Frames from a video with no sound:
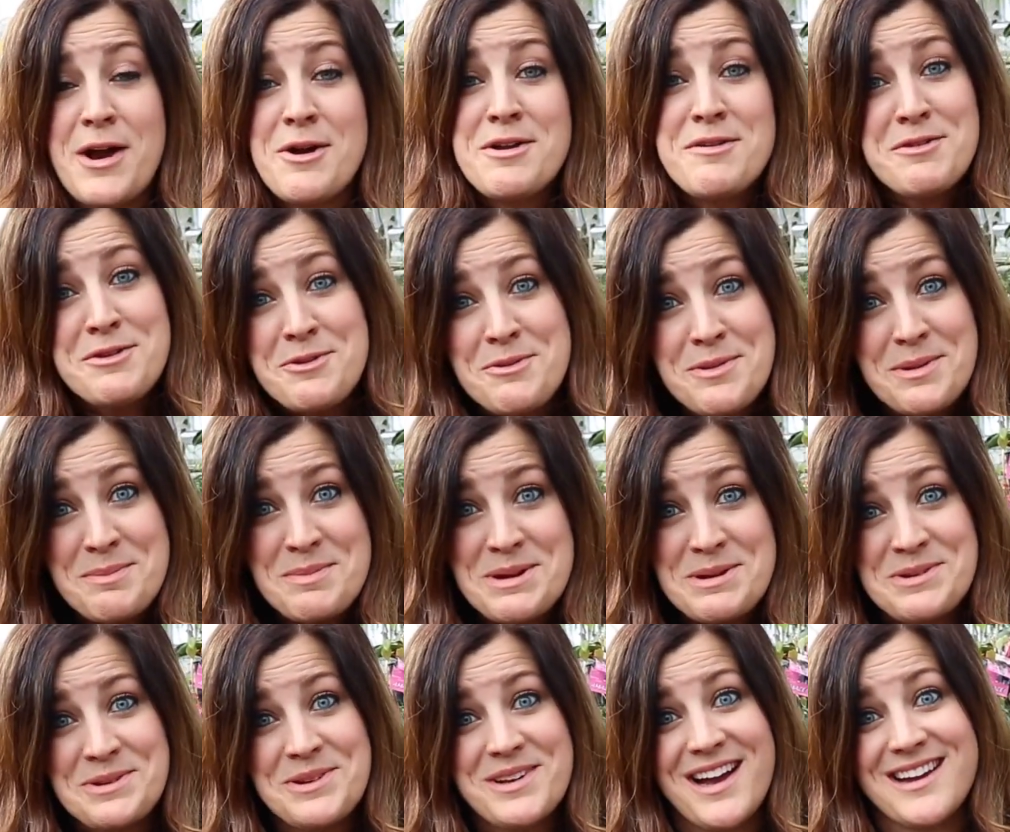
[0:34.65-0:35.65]
I don't even know what I'm
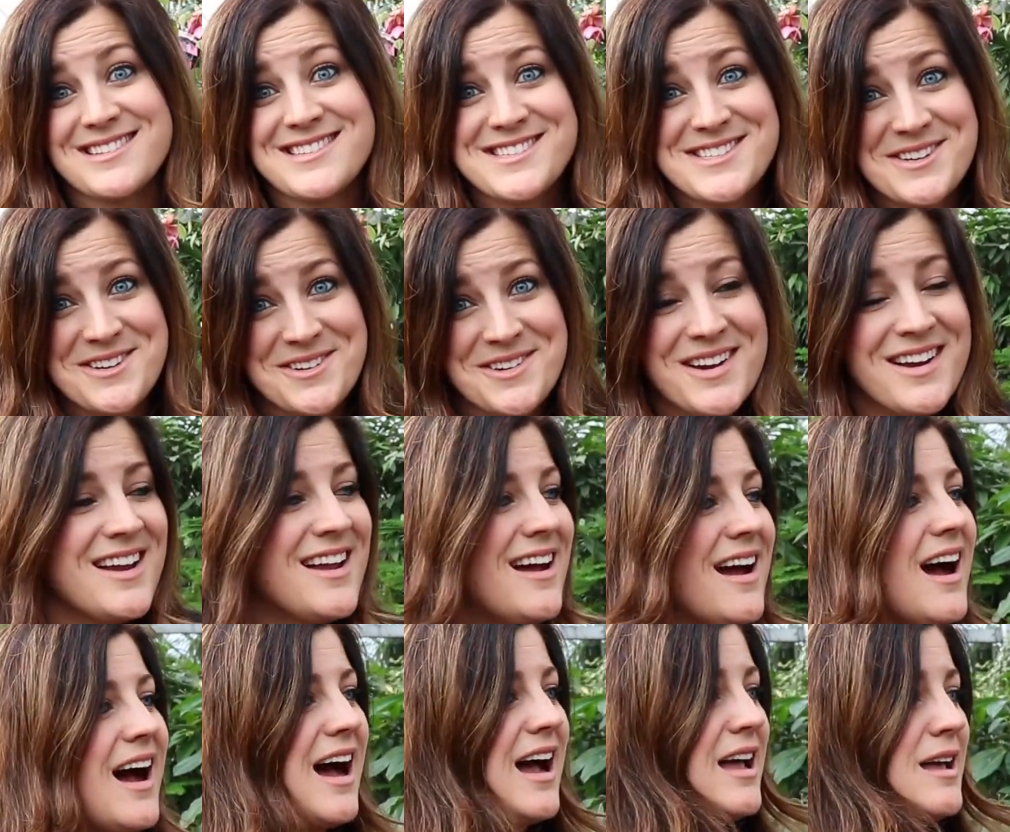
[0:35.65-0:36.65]
gonna do yet. So
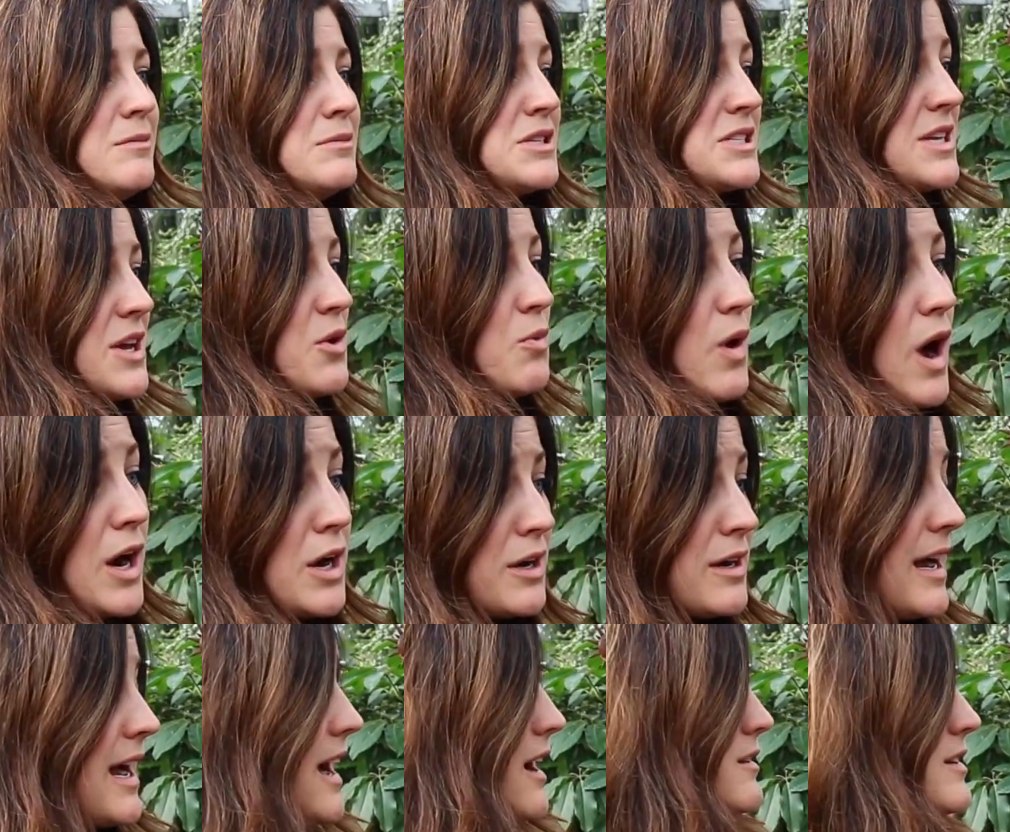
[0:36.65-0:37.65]
I am just gonna walk
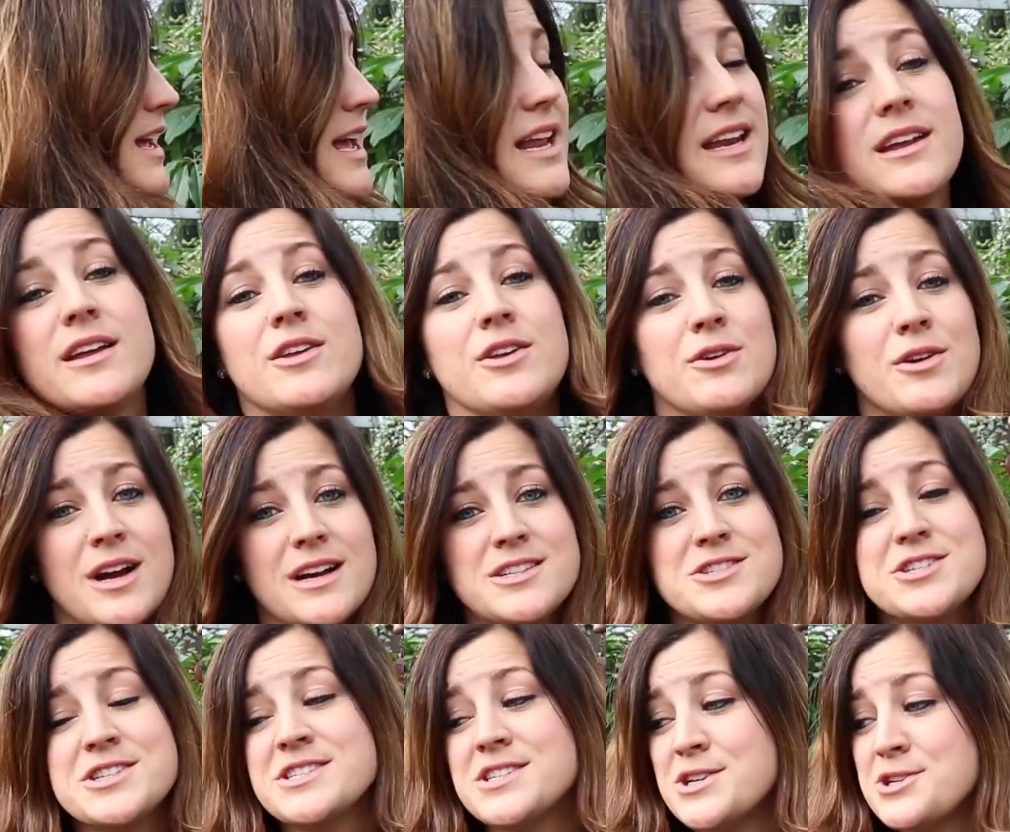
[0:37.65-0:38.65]
around and you
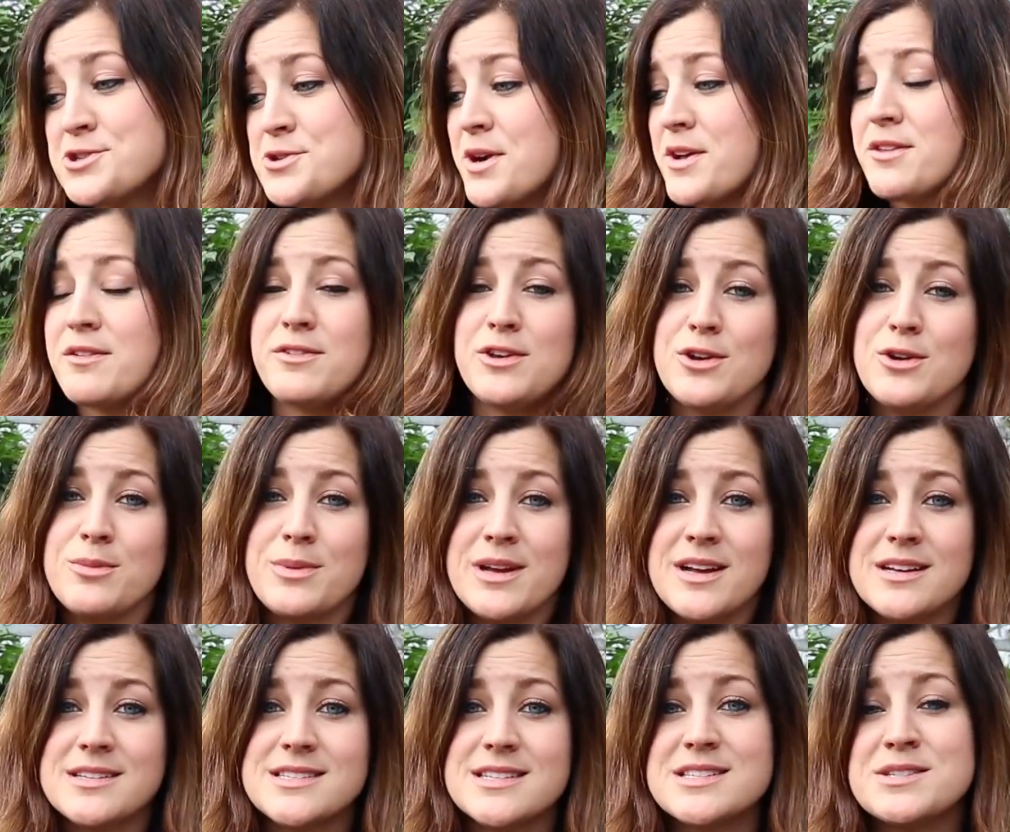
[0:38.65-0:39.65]
guys just enjoy the view
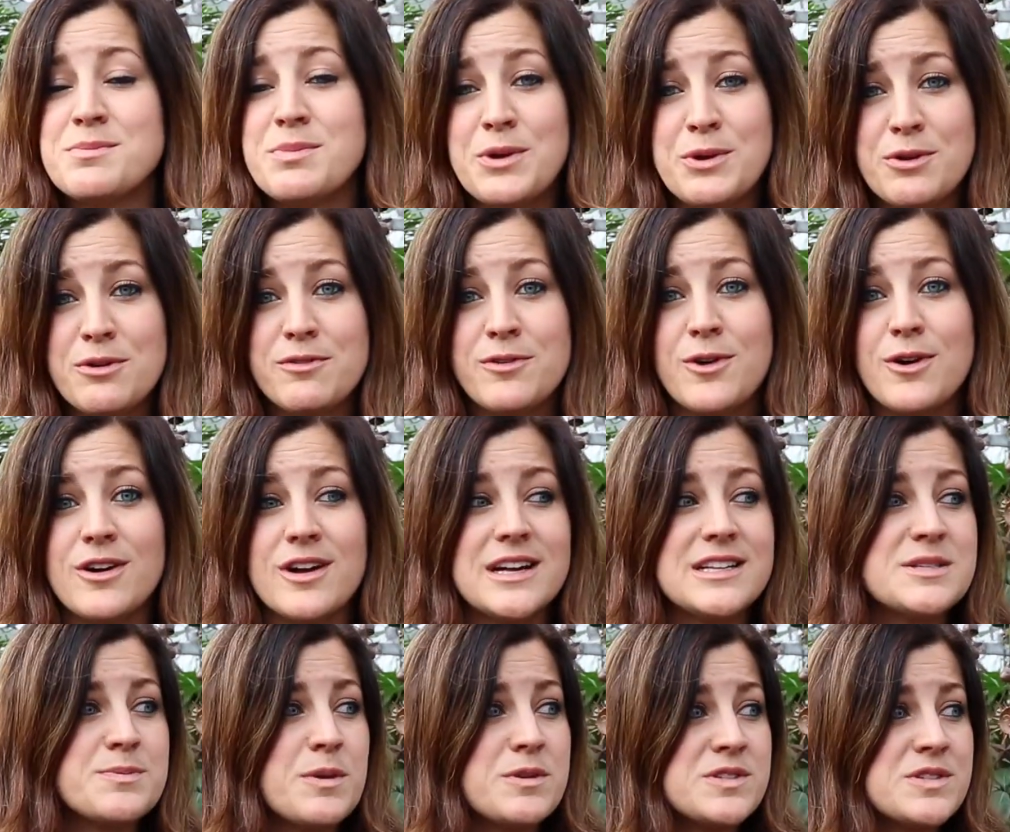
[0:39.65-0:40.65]
because it's beautiful.
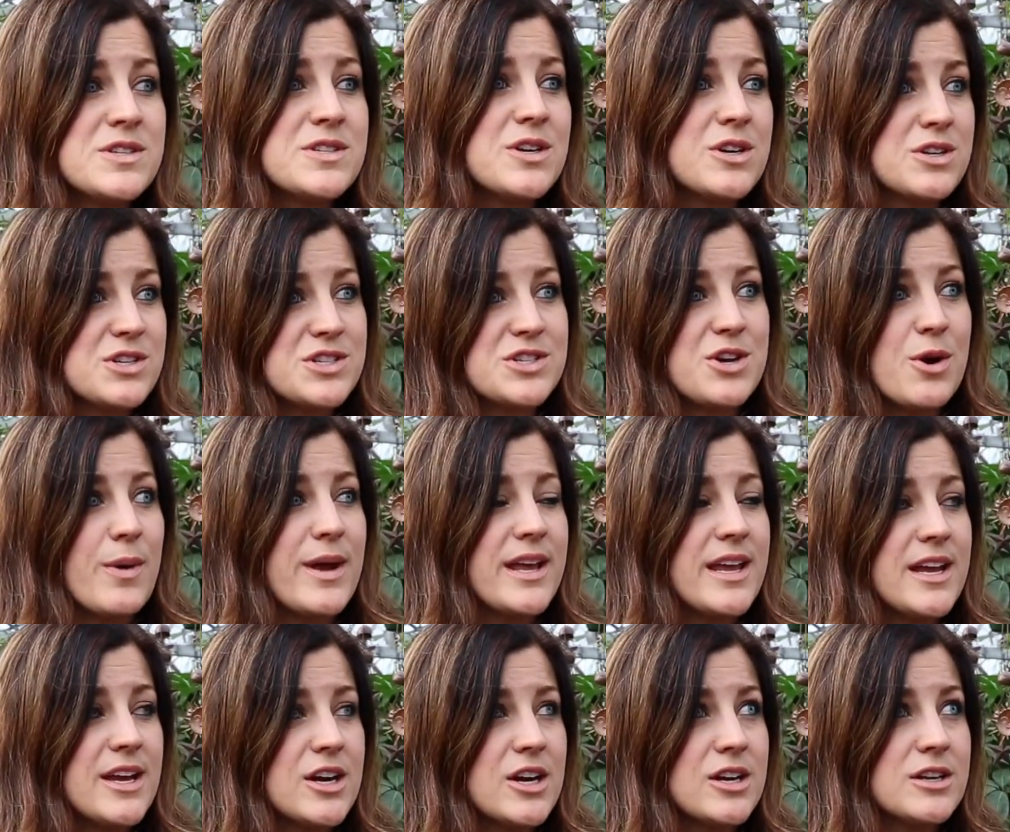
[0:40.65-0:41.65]
It's supposed to start snowing
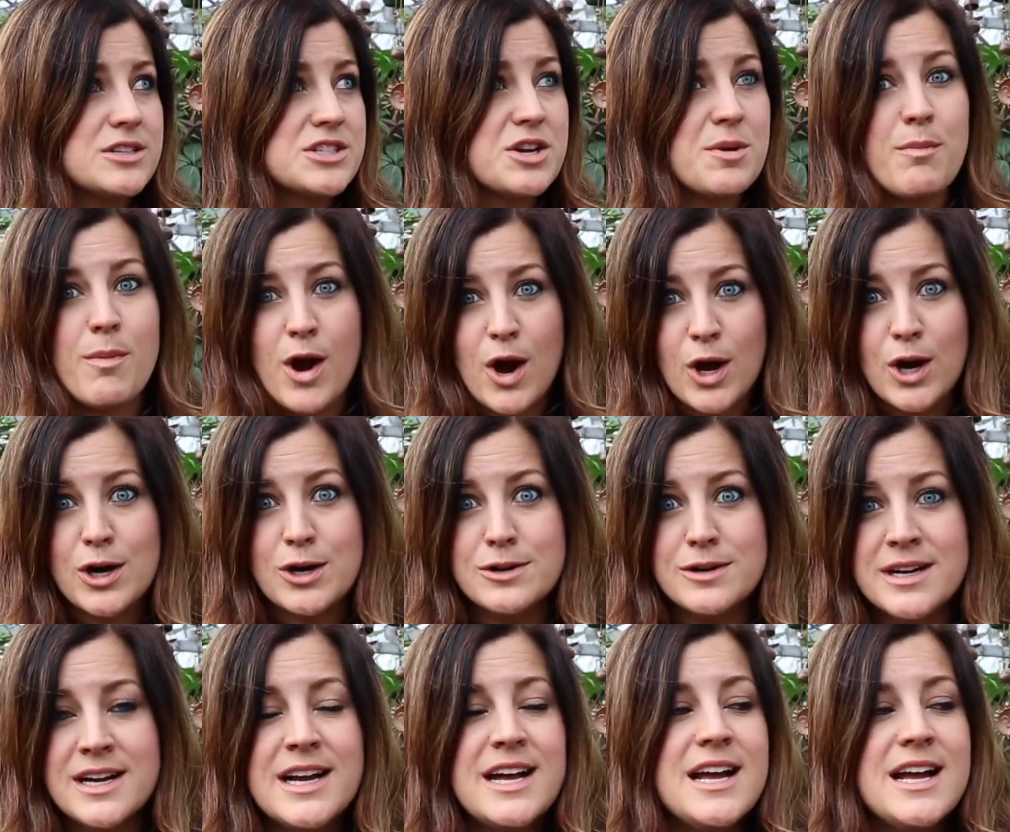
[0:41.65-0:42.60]
here tomorrow.